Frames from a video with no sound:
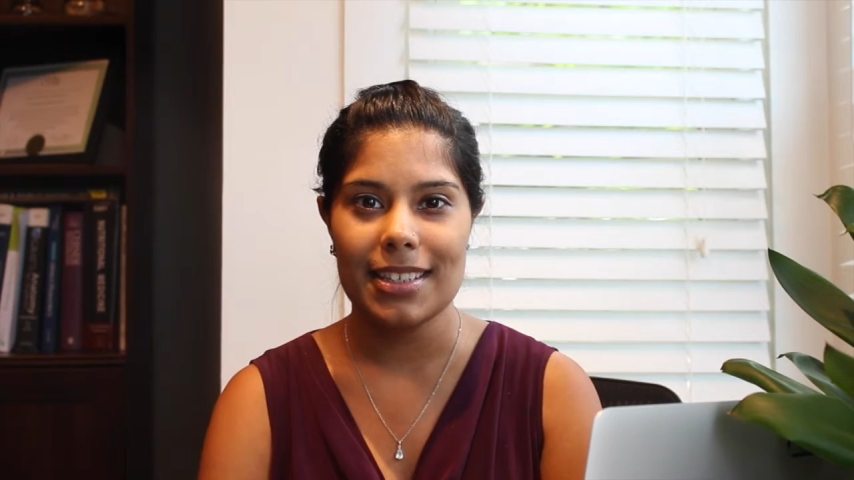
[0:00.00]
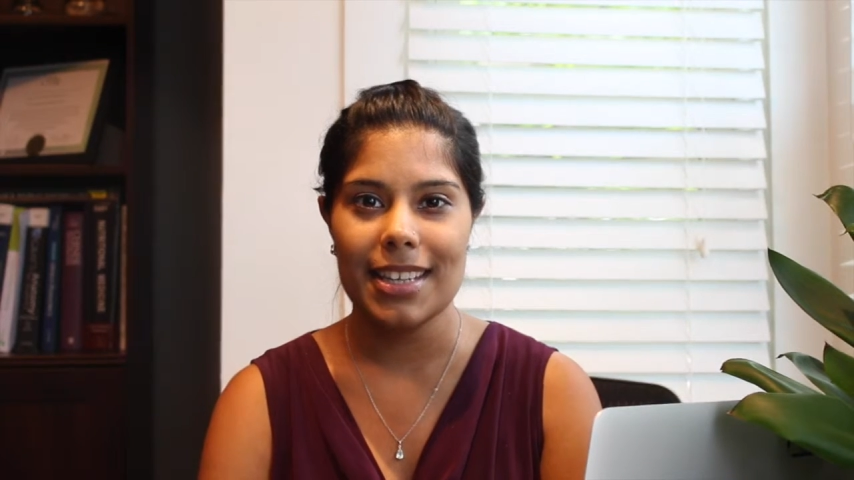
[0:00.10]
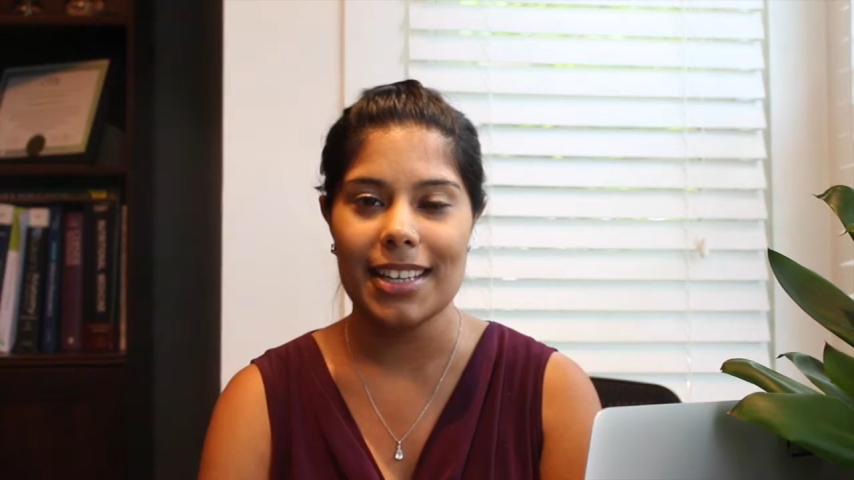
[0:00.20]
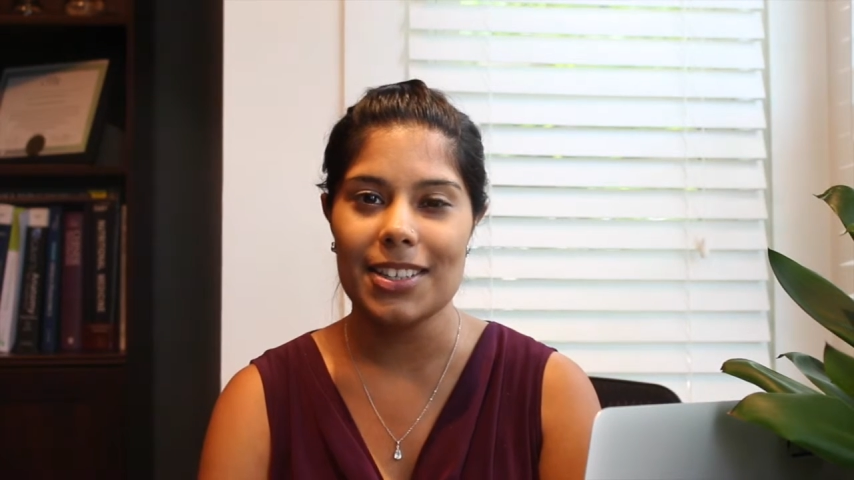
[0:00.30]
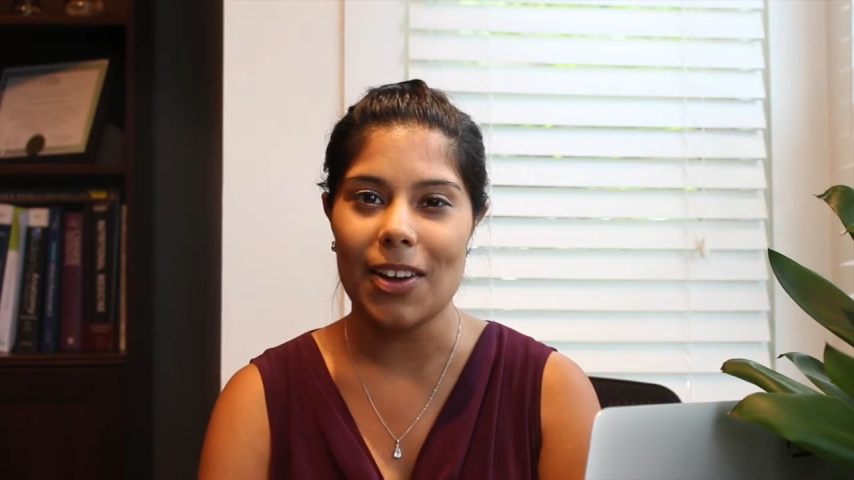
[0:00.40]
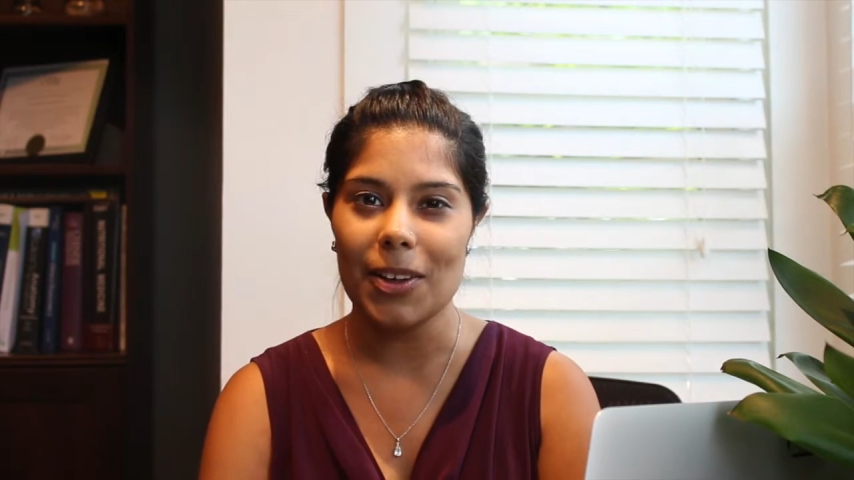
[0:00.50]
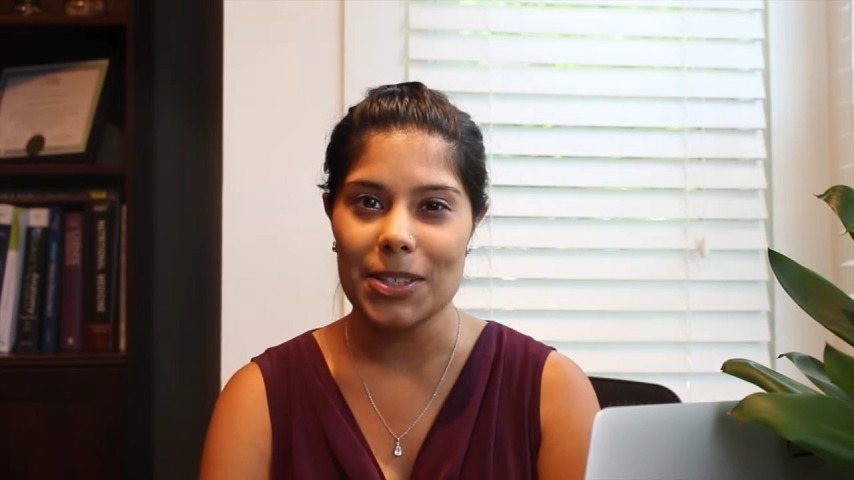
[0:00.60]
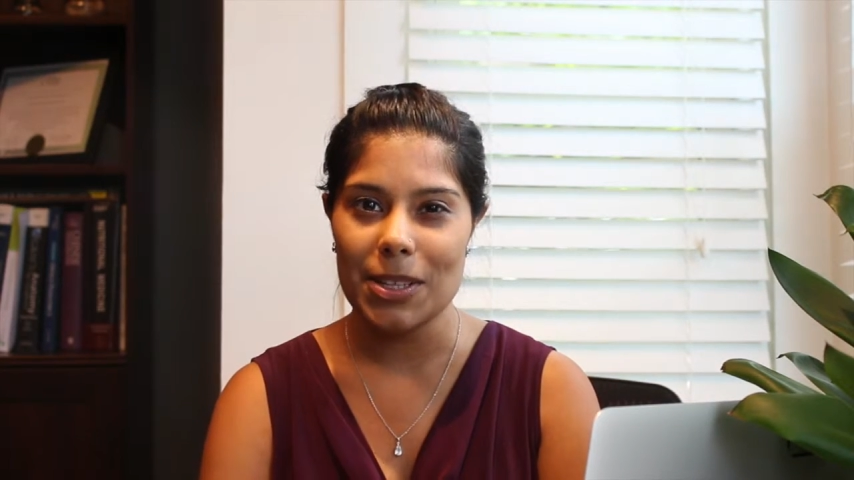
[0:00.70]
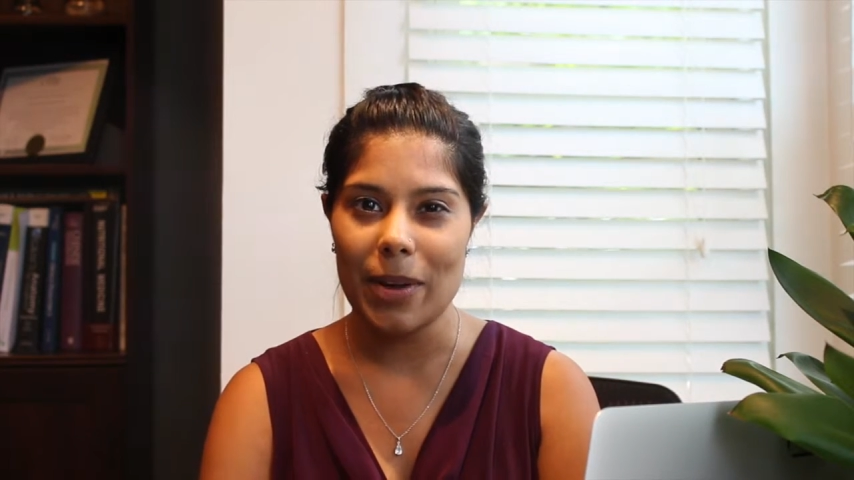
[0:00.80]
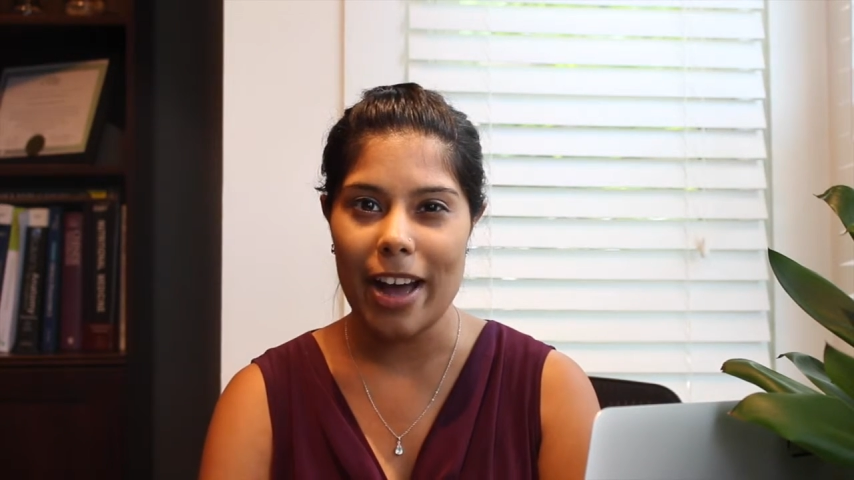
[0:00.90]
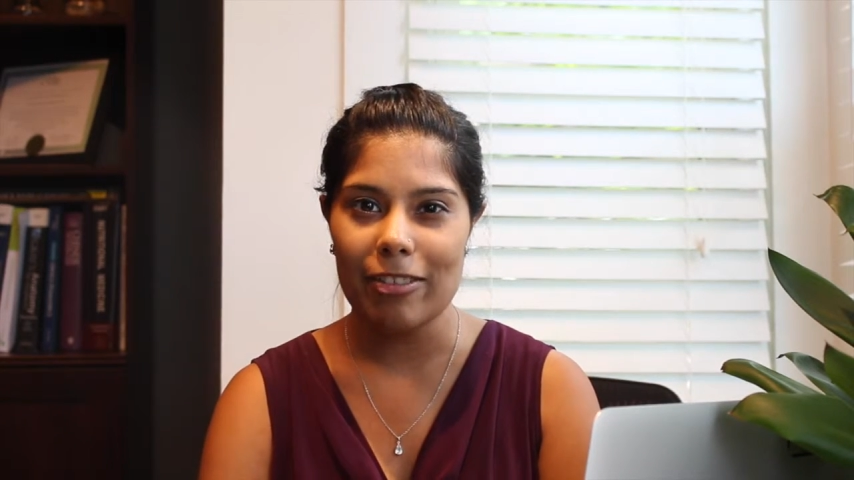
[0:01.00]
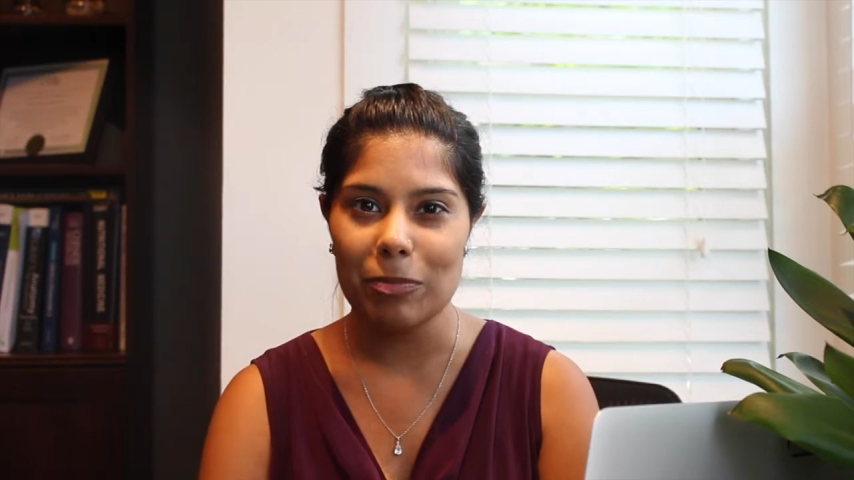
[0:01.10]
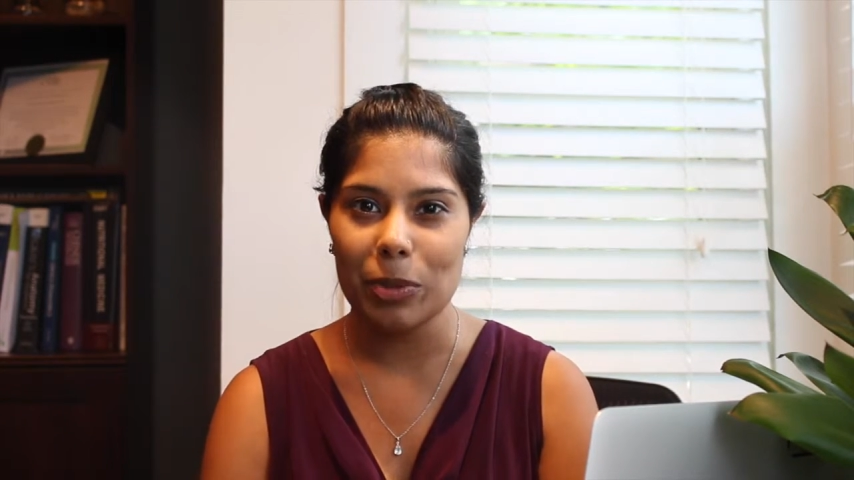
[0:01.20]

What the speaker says: tend to also have